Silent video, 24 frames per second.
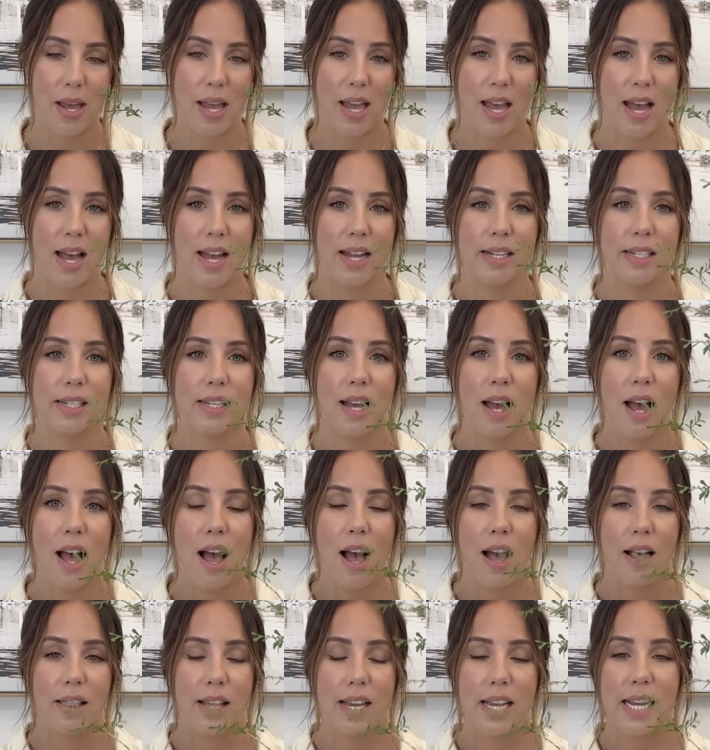And
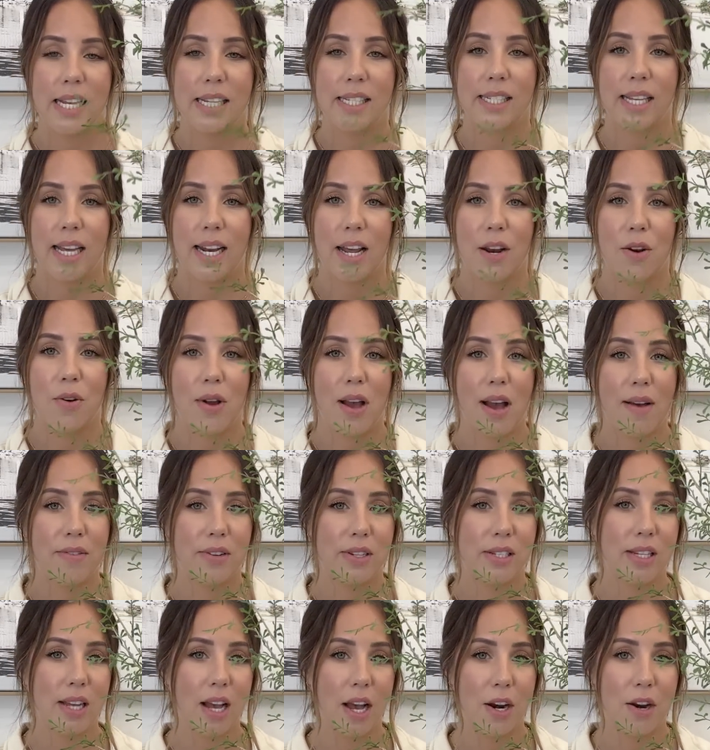like I said, I don't have a
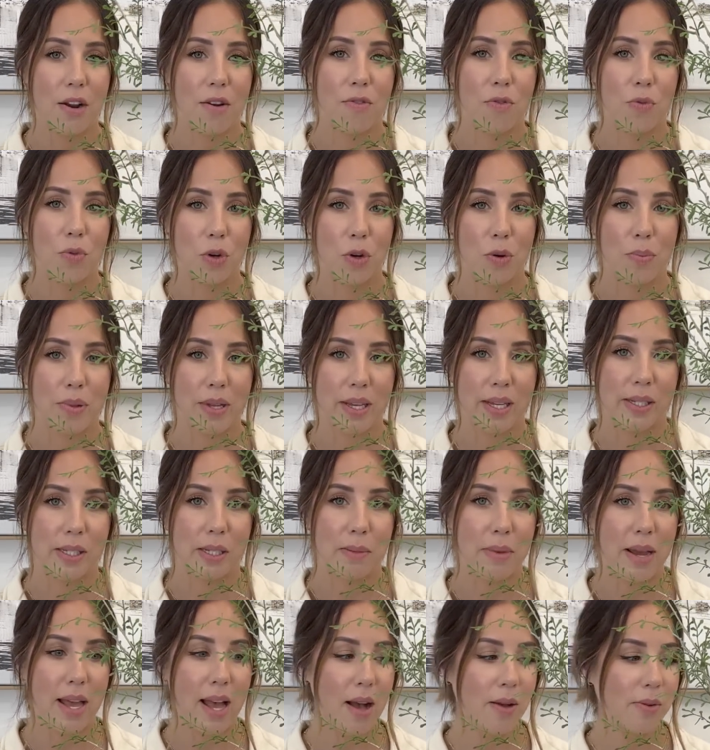ton of real plants in
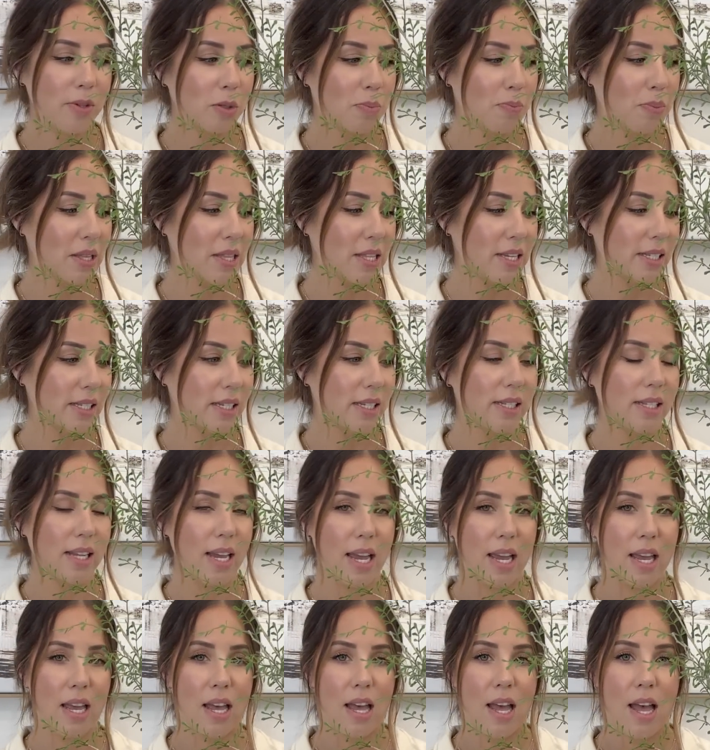my house, but this is
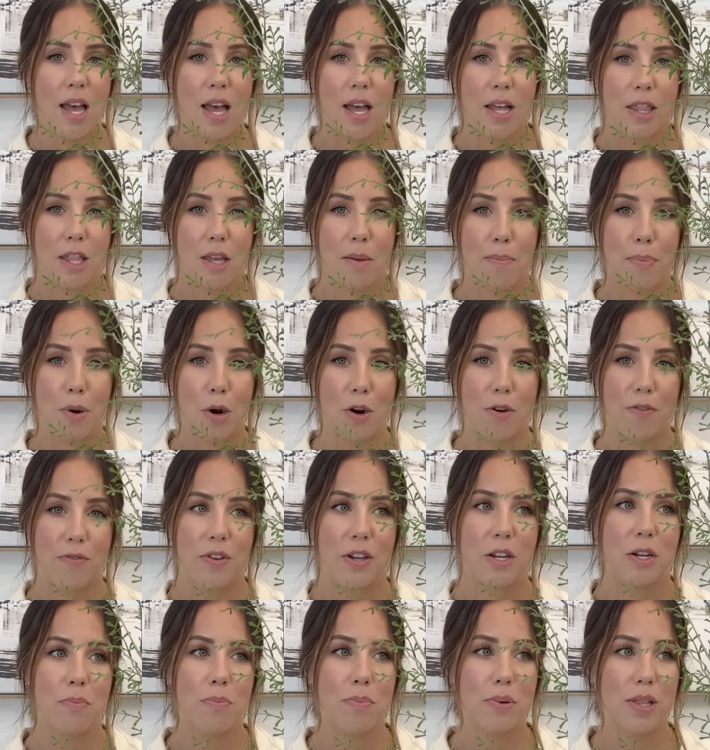like the
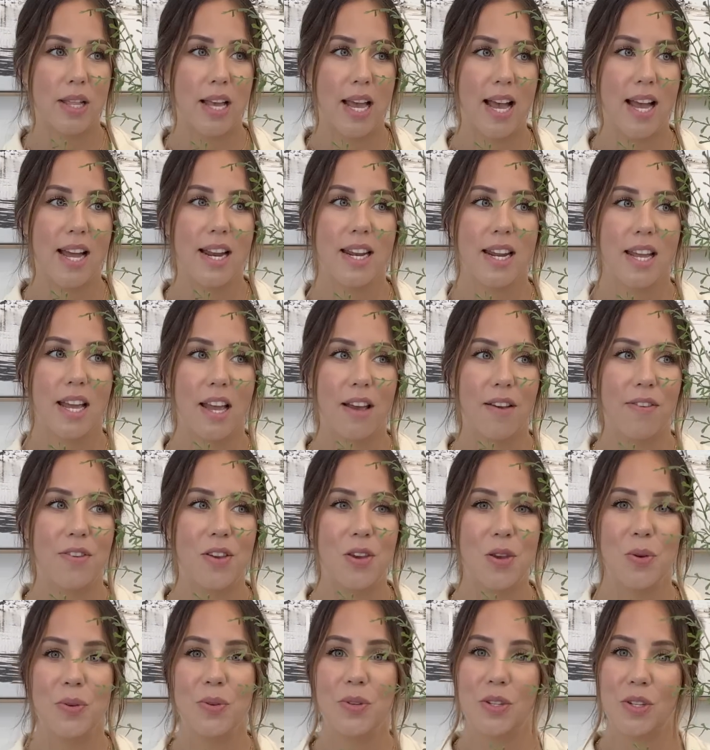perfect plant if
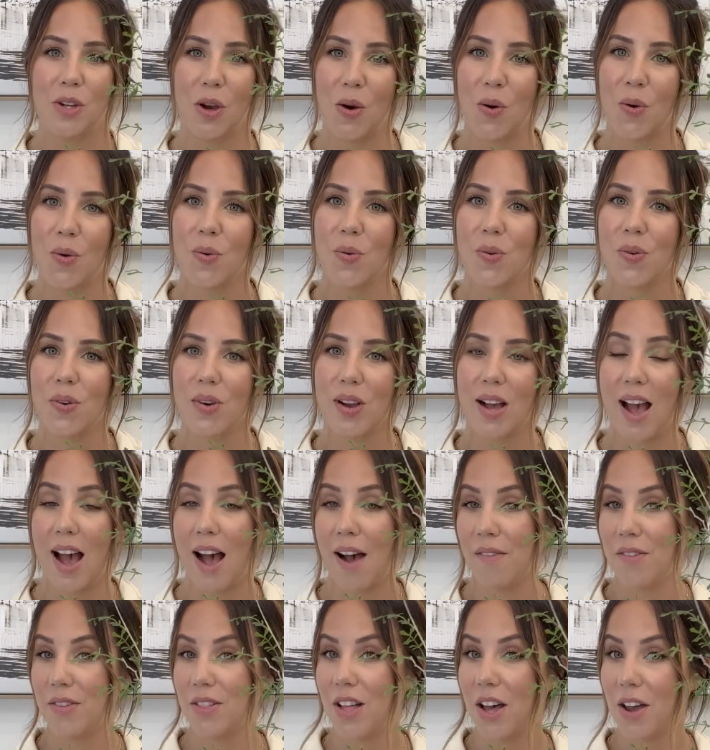you don't
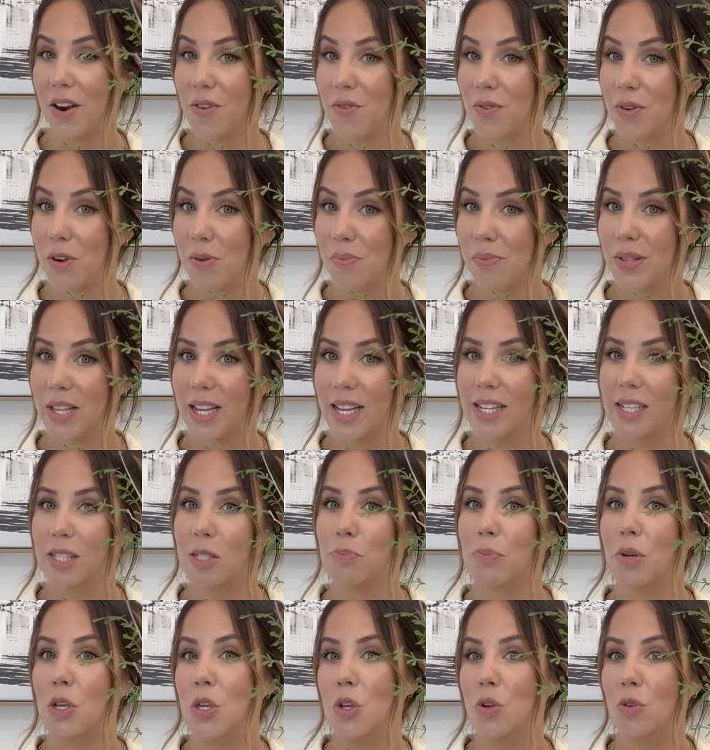have a lot of real plants,
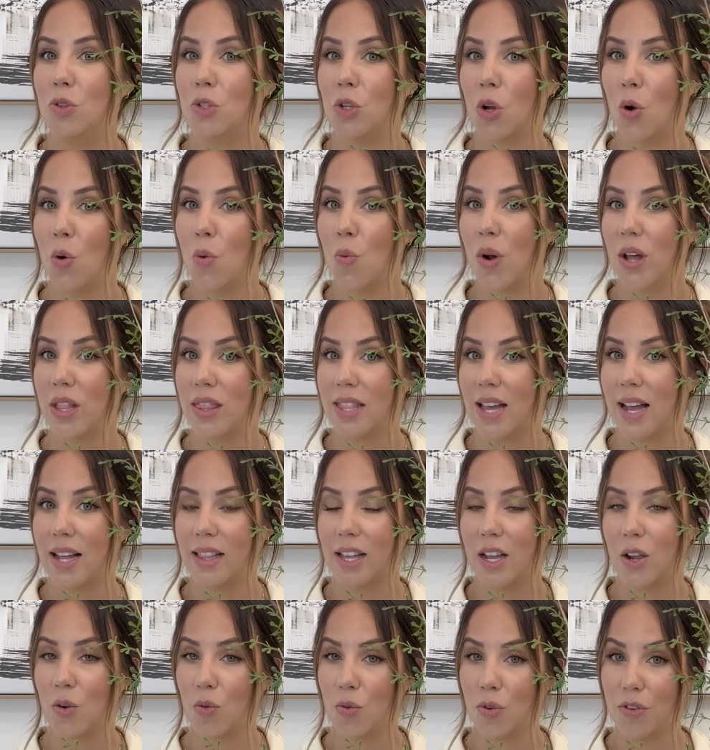but you don't want that
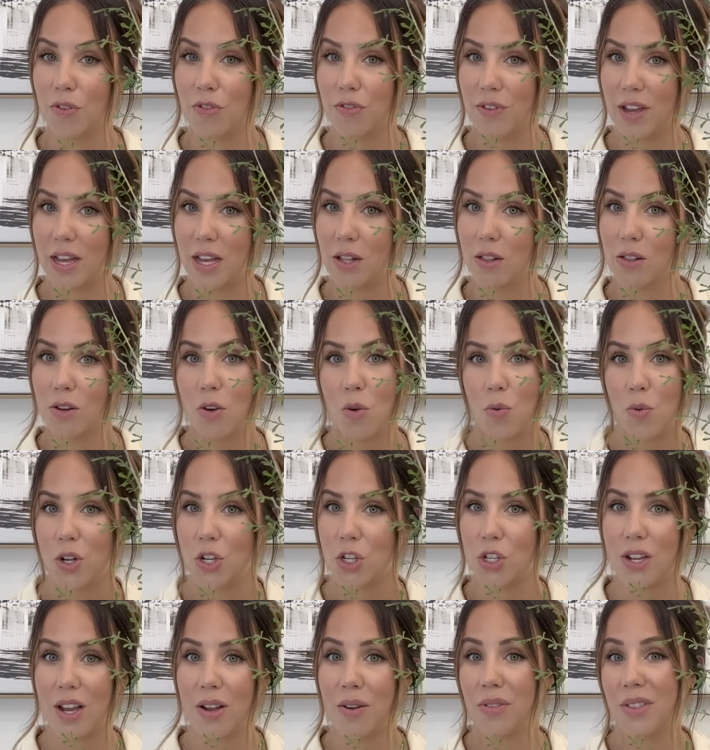like real fake look,
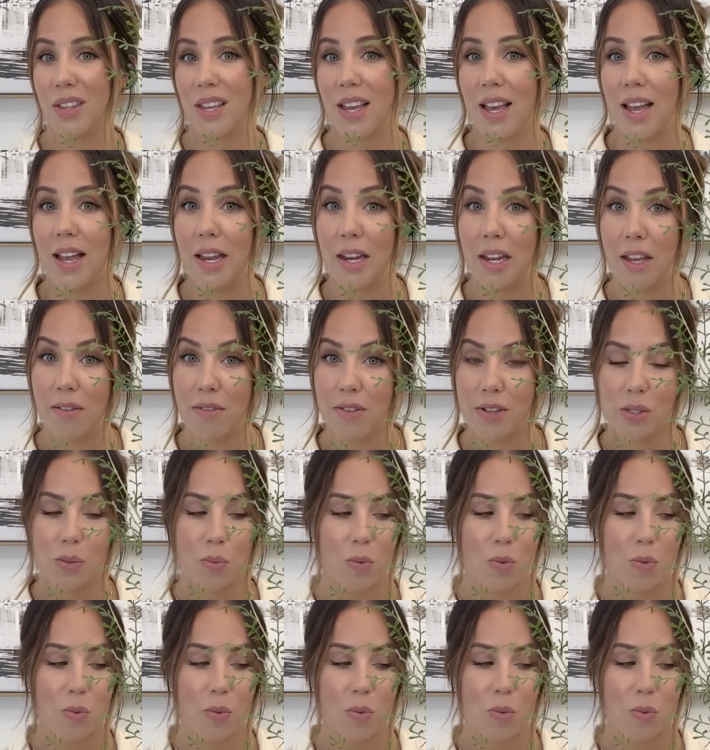which I don't think any of us